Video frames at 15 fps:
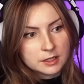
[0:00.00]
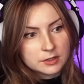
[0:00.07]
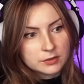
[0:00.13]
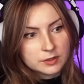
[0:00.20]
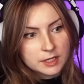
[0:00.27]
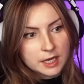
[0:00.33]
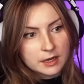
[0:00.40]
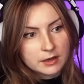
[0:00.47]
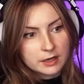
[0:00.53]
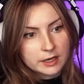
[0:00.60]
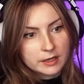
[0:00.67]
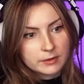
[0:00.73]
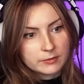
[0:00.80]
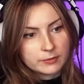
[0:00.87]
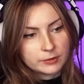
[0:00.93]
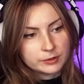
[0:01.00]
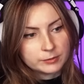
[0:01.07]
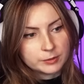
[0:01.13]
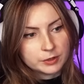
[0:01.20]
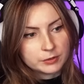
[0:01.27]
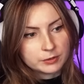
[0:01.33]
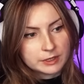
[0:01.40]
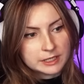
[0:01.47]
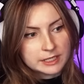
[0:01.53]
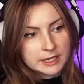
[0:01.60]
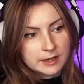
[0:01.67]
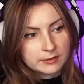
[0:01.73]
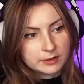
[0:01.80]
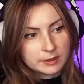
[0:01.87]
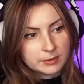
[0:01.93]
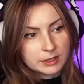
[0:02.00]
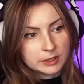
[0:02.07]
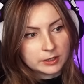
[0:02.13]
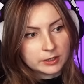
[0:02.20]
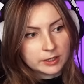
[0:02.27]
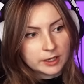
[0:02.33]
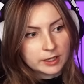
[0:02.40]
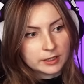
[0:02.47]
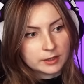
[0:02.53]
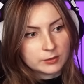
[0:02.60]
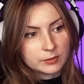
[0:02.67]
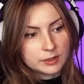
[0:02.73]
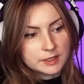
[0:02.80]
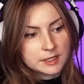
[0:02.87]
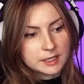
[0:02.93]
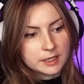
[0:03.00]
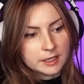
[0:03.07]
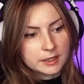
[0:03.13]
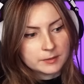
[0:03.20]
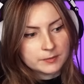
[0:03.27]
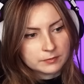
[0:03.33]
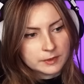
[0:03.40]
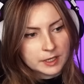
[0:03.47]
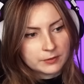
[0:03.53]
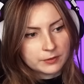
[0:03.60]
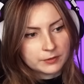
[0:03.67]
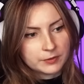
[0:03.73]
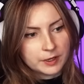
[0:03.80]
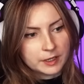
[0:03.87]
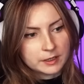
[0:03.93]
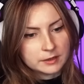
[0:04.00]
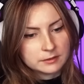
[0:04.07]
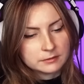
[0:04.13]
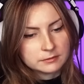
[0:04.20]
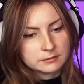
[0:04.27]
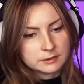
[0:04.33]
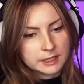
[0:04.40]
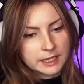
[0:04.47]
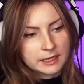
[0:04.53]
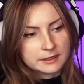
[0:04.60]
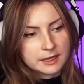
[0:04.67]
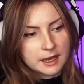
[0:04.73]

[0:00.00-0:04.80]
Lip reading: so scary. Voldemort would definitely be lurking in the woods here. Like, for fun. Like, as a